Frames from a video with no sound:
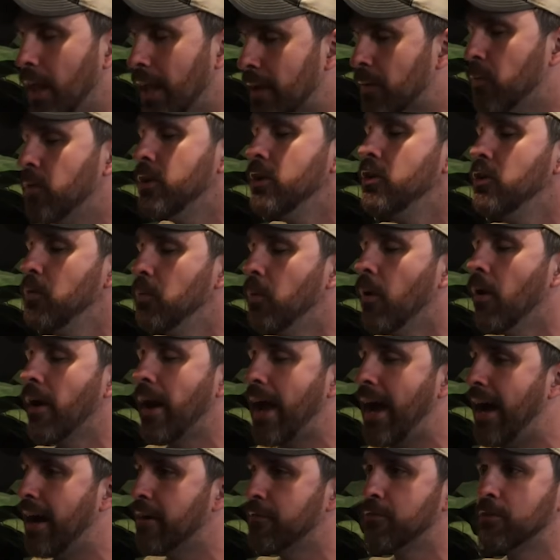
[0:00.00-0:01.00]
Like, what do you
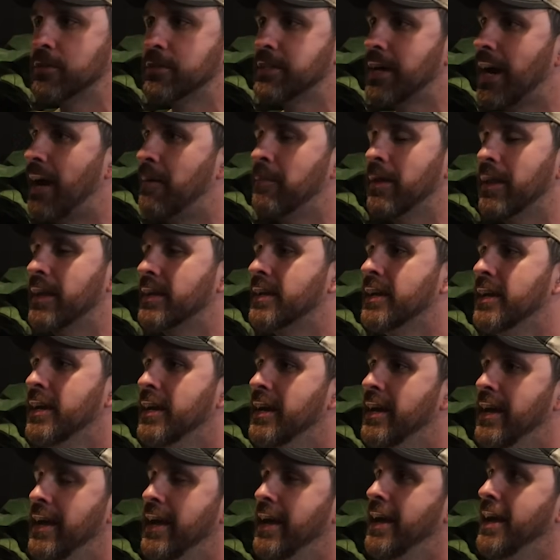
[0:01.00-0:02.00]
want out of retirement? Like,
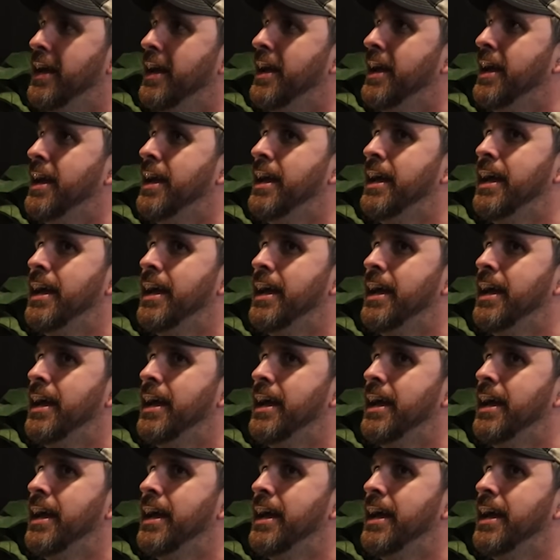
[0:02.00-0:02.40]
mm.